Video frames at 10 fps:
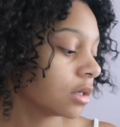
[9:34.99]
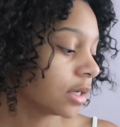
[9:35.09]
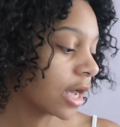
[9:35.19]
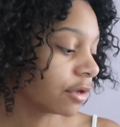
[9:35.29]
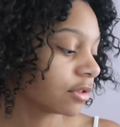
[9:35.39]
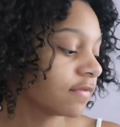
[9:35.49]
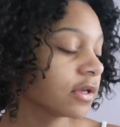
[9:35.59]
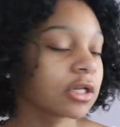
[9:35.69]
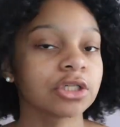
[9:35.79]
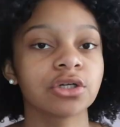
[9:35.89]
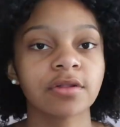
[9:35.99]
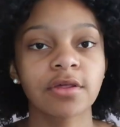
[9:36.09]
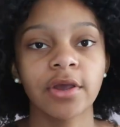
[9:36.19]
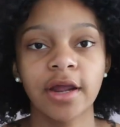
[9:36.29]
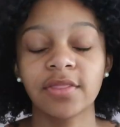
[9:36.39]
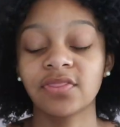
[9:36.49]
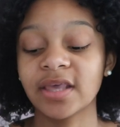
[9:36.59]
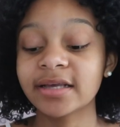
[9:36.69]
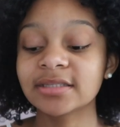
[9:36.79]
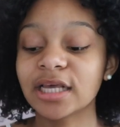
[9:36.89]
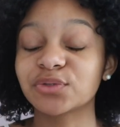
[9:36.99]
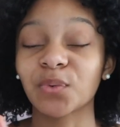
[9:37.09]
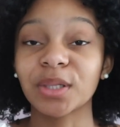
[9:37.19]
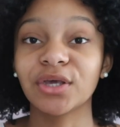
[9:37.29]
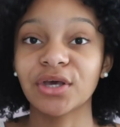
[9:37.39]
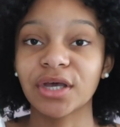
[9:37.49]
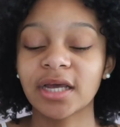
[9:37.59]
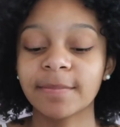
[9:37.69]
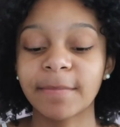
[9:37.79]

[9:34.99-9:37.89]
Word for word: Now, the leave-in conditioner on the other hand, this is really good.